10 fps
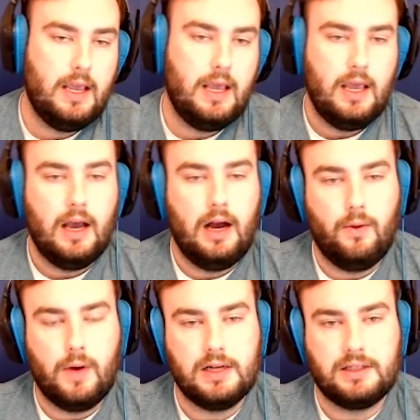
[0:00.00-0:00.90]

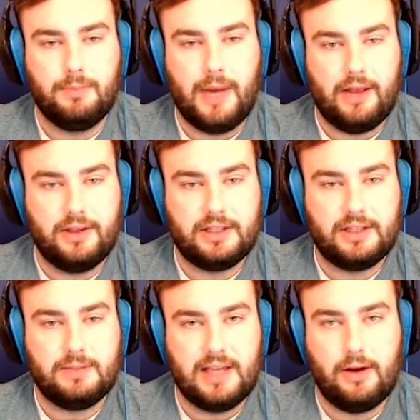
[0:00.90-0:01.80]
Whereas the Byleths
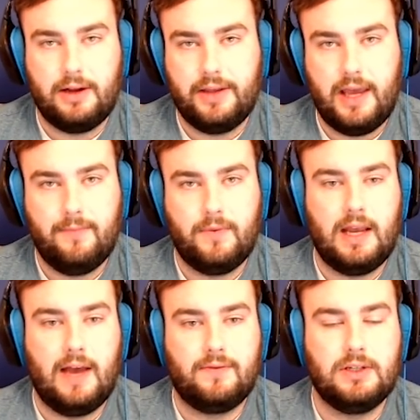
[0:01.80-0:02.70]
miss out on that. They
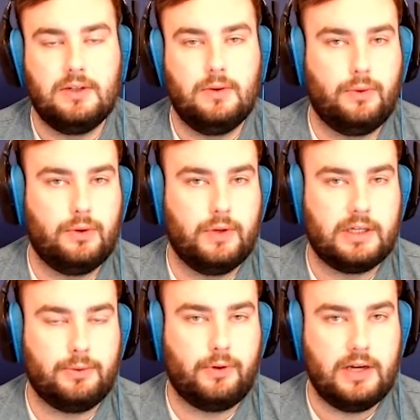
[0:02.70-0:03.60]
have to do it through
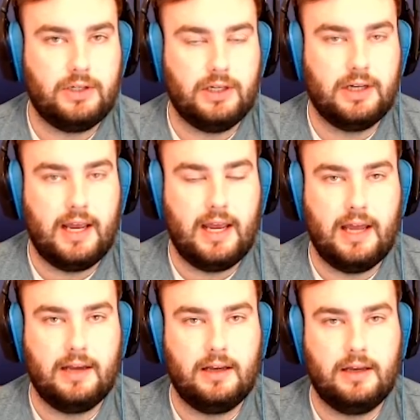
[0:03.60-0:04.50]
exploration
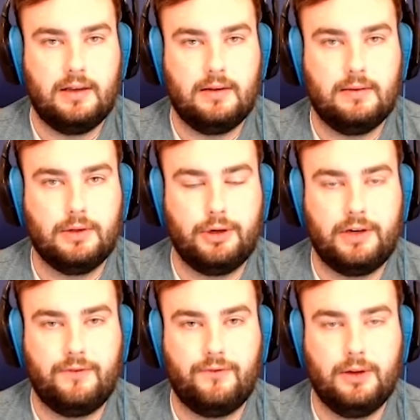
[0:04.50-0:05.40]
and learning
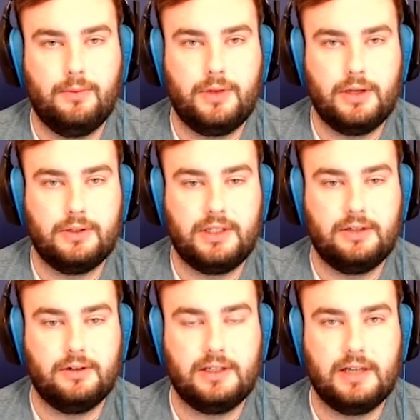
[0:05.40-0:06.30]
from the other
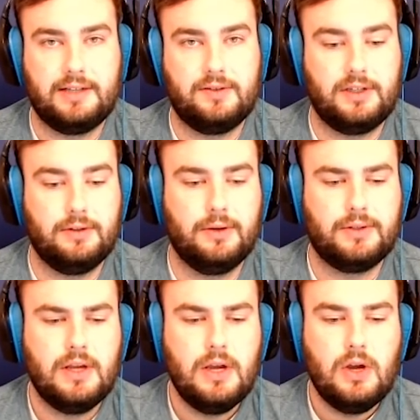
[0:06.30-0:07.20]
teachers in Knights of Syros,
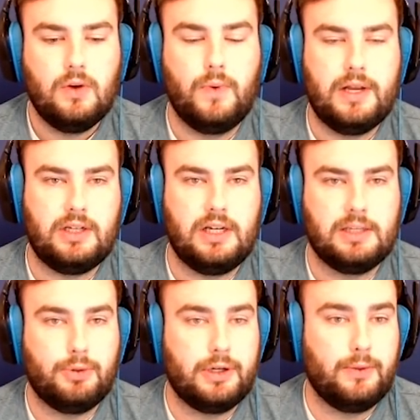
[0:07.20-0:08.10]
which is
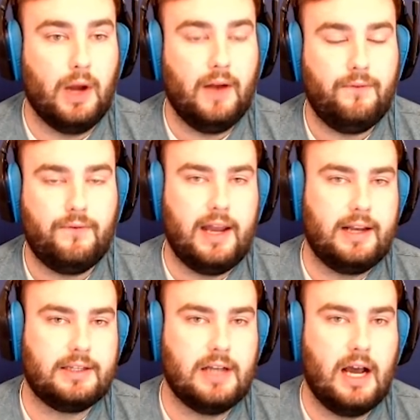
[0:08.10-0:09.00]
pretty rough, and
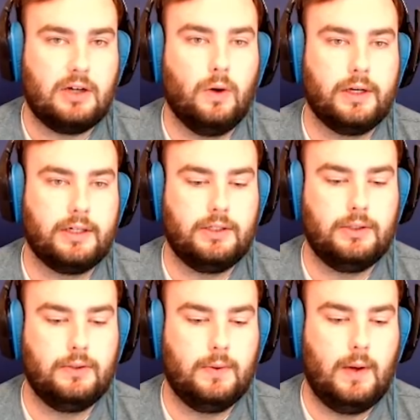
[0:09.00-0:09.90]
it's not going
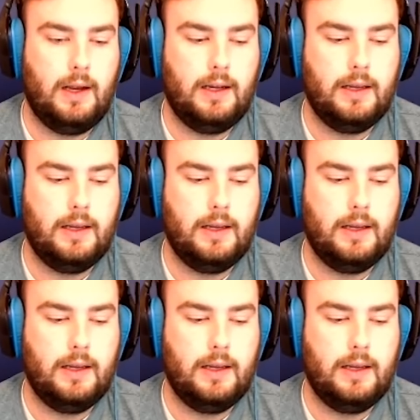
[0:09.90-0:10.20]
to